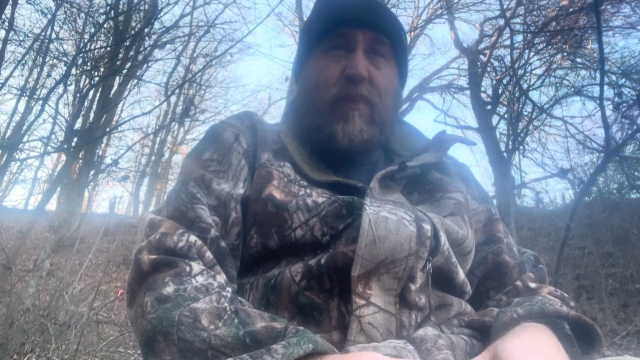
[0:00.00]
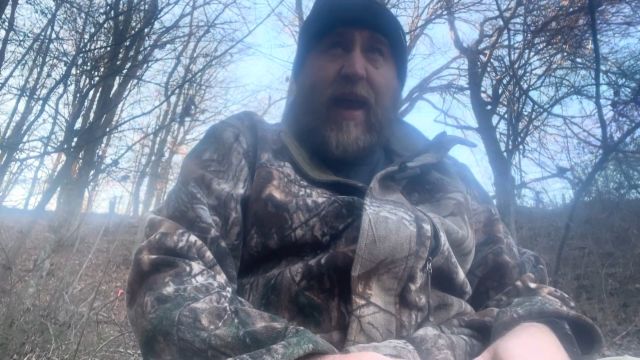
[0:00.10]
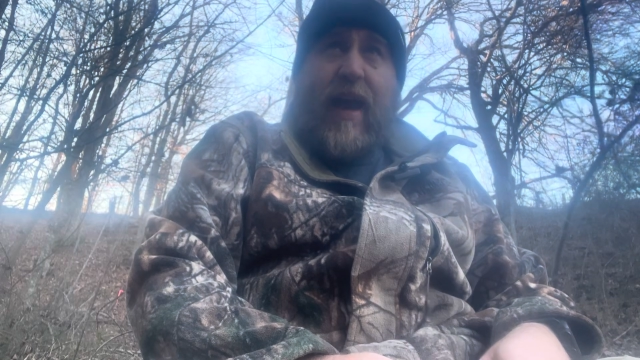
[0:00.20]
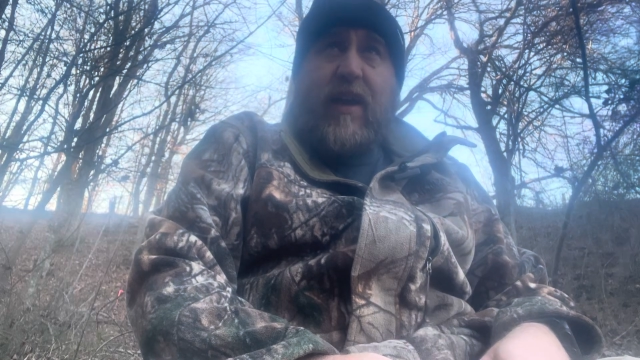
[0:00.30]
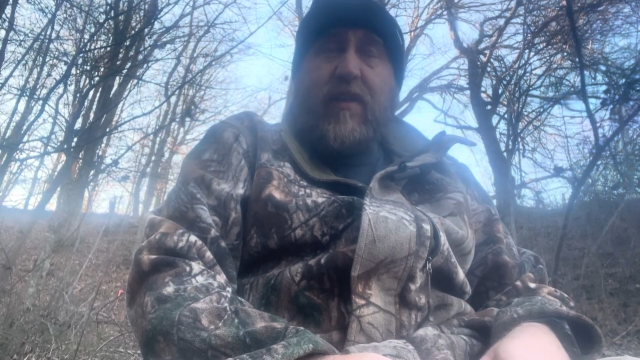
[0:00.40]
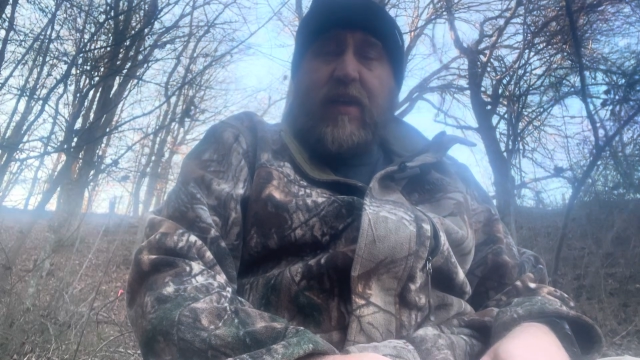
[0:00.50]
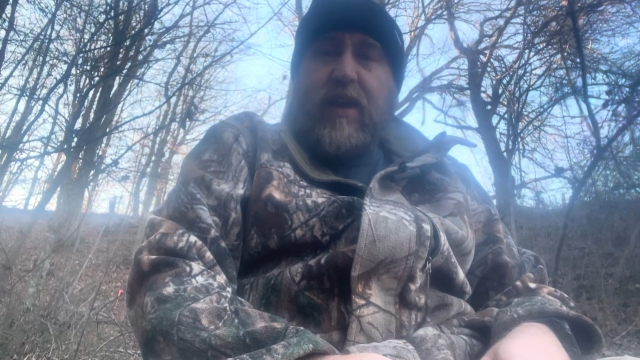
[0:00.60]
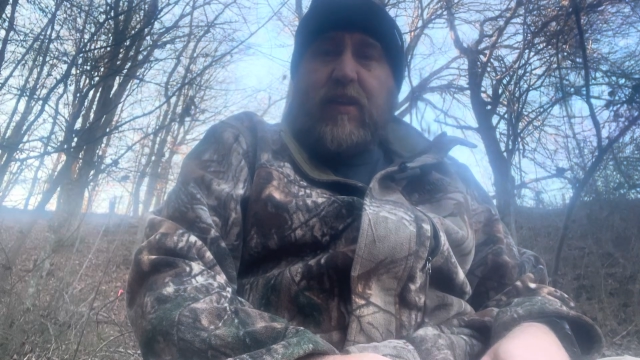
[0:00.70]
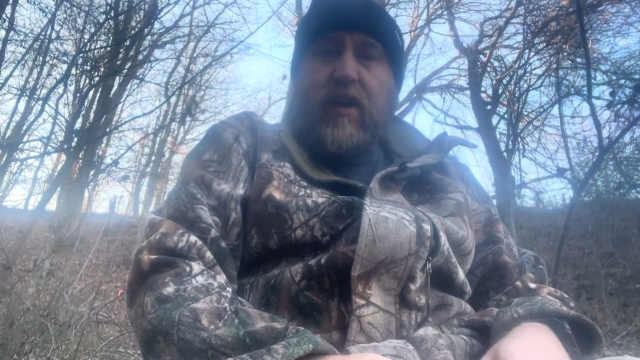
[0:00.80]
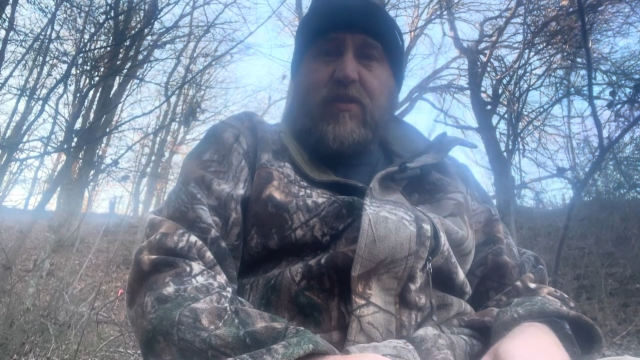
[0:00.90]
pack the
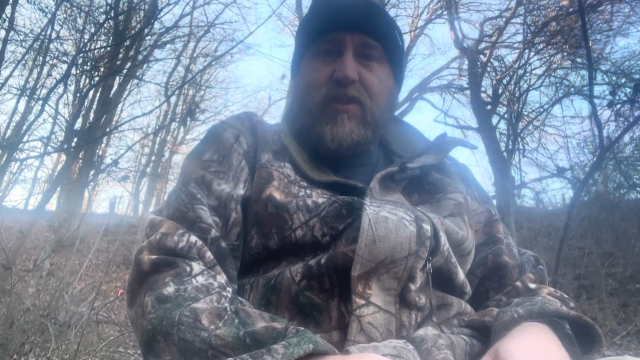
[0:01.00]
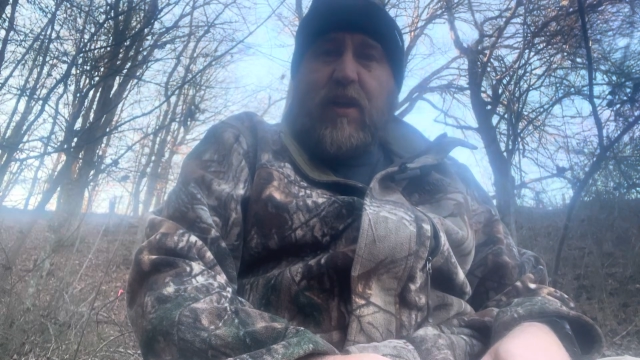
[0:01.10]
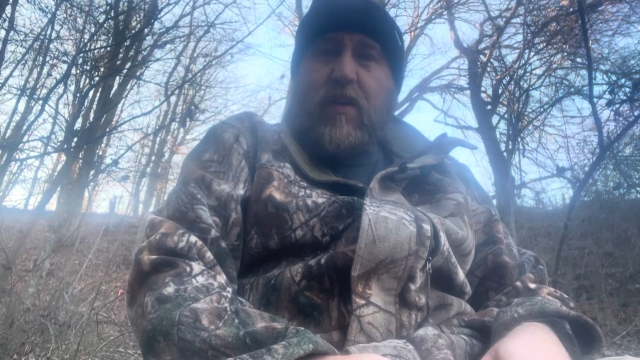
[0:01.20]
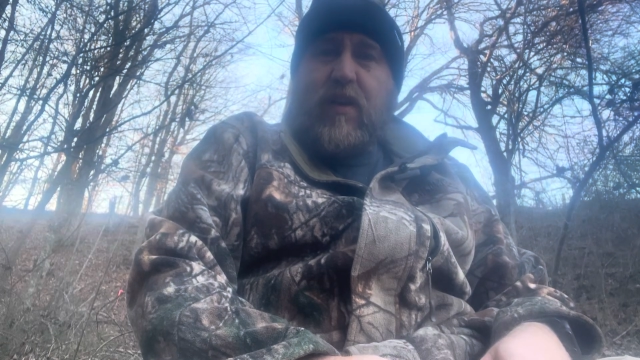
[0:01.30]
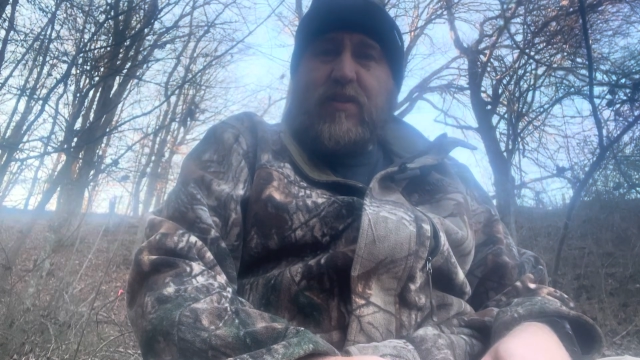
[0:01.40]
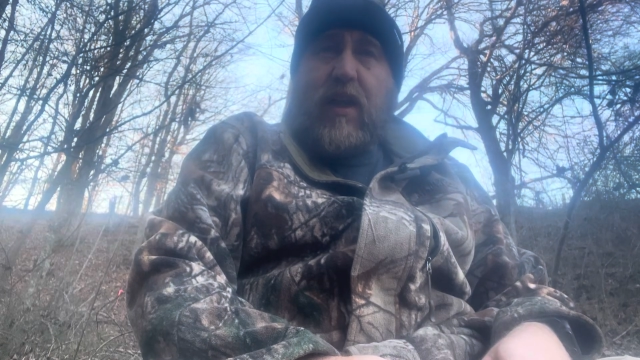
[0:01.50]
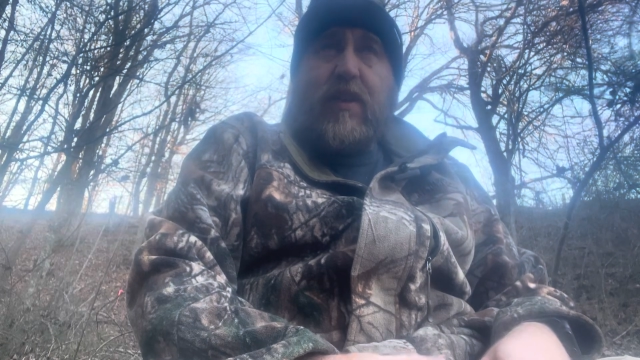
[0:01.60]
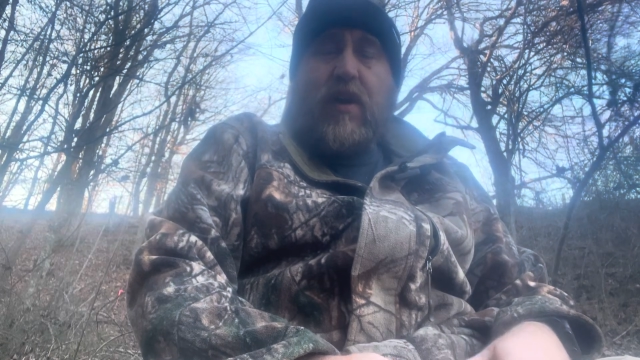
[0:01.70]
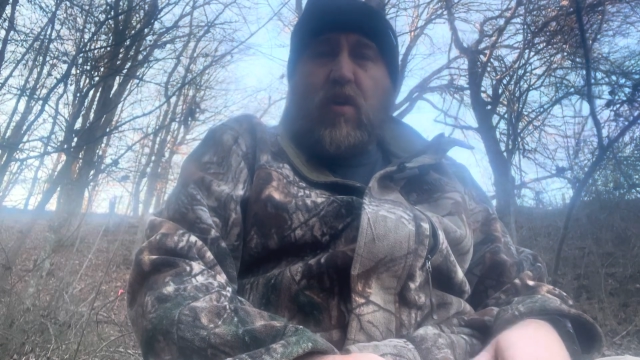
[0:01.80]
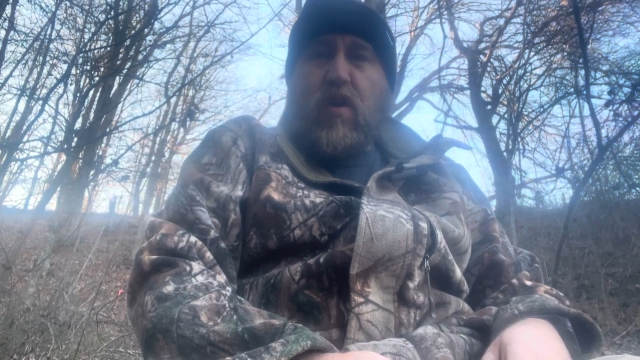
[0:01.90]
heat loss areas like
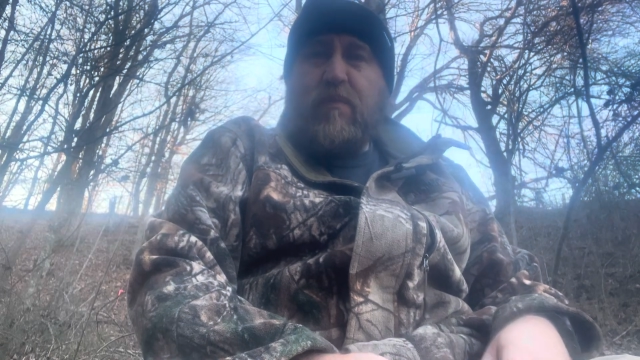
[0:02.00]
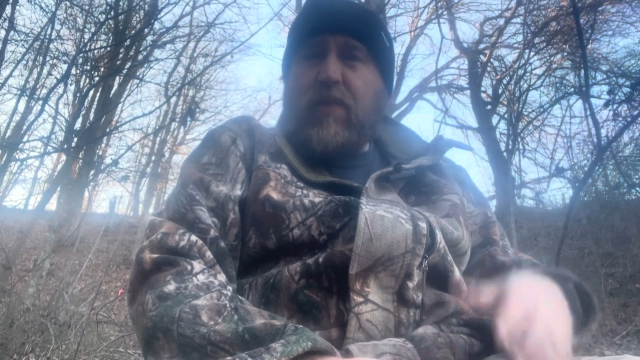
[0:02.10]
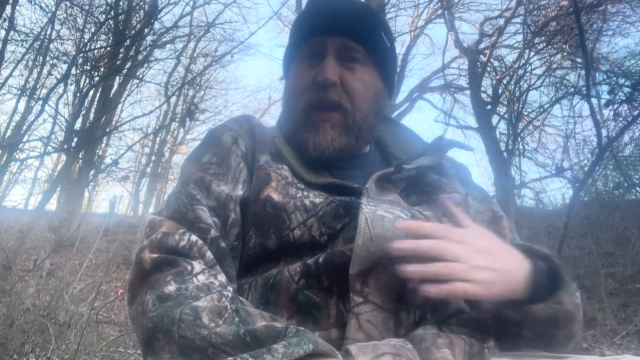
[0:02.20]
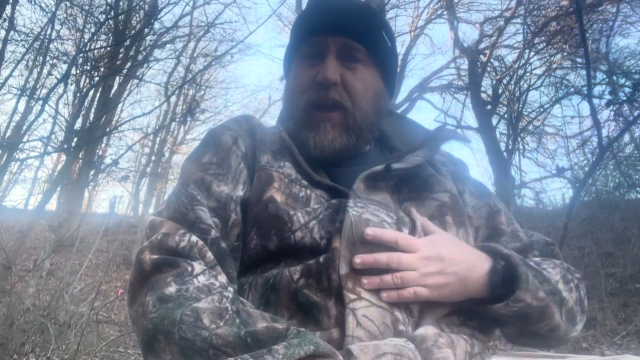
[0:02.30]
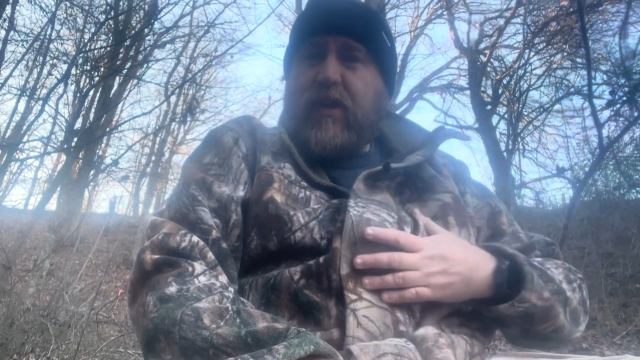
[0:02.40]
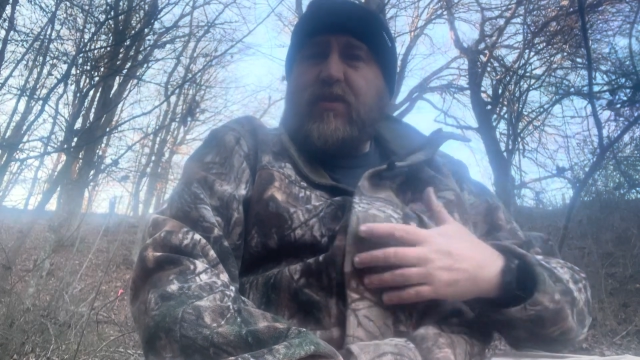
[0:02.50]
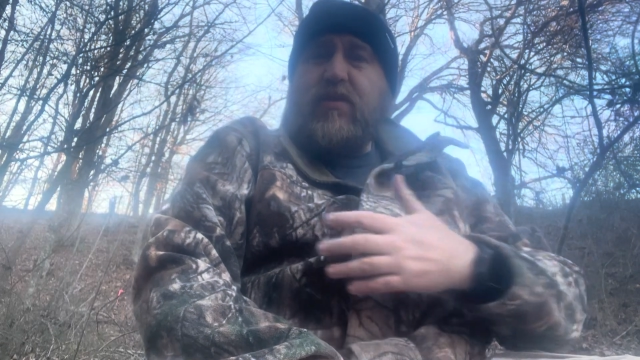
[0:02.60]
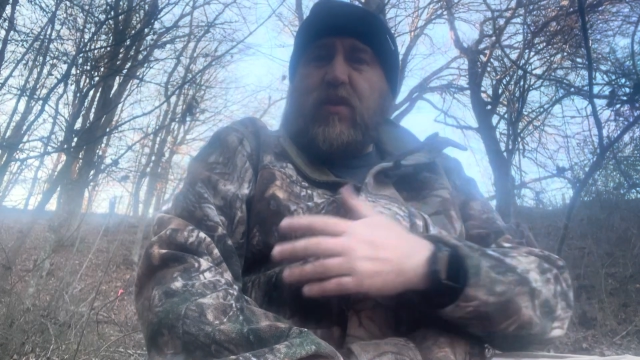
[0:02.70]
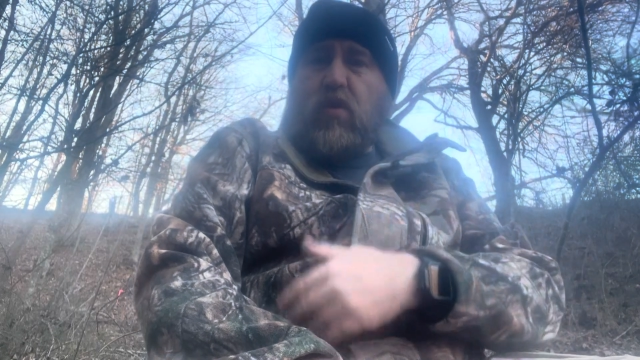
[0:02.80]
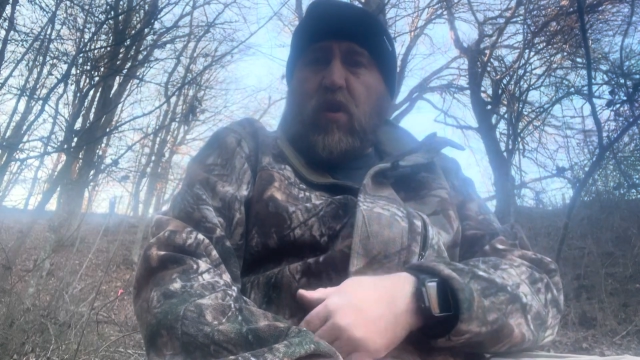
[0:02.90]
the
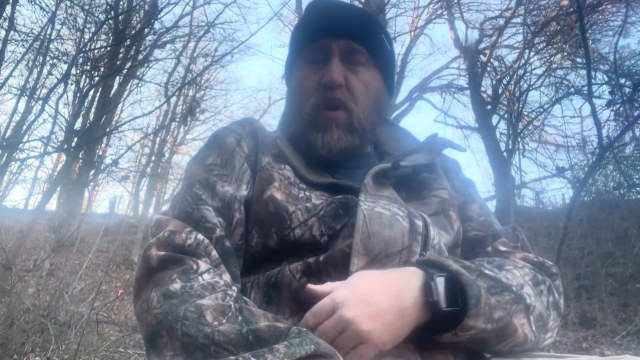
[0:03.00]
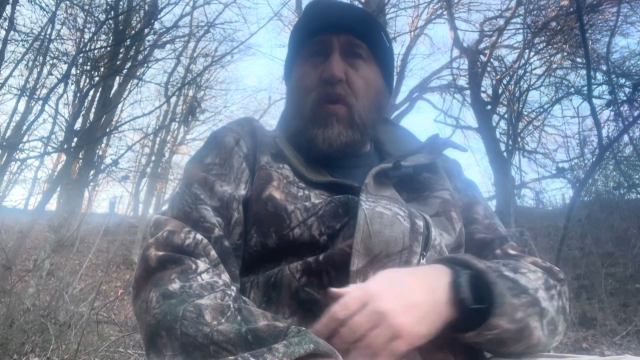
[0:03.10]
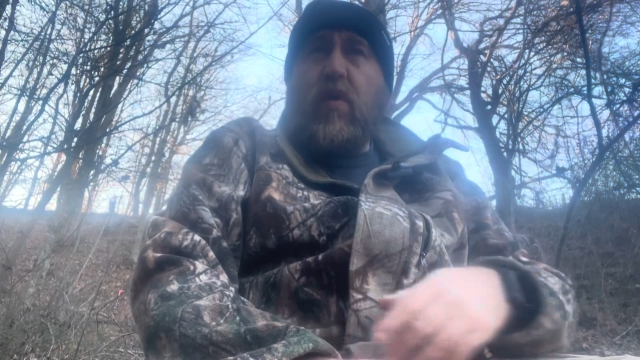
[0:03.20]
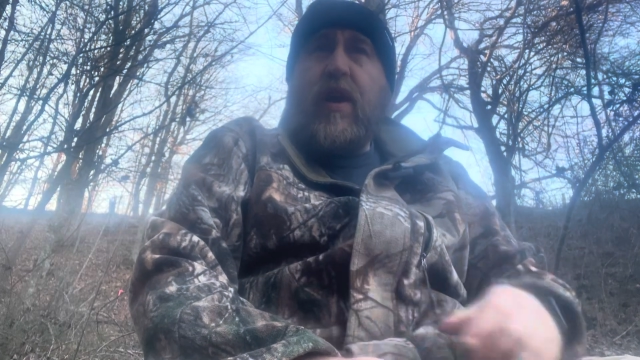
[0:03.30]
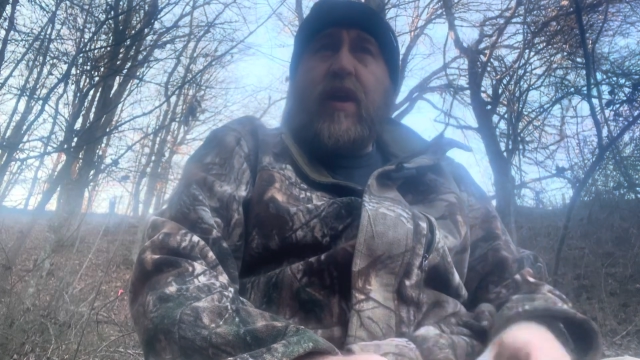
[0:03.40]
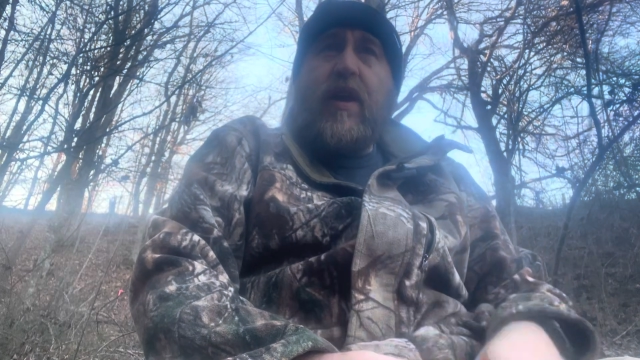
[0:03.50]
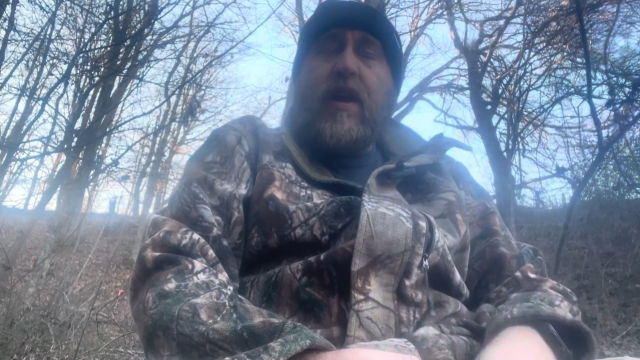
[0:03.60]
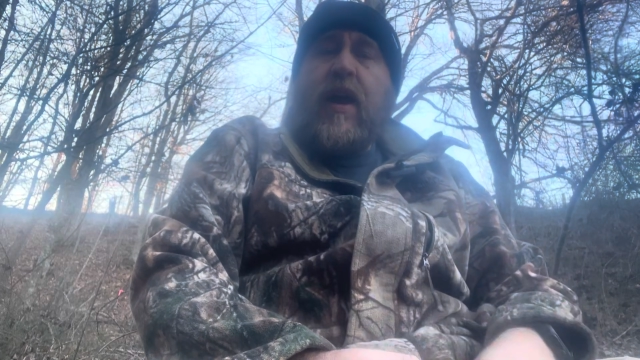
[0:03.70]
armpits, the groin,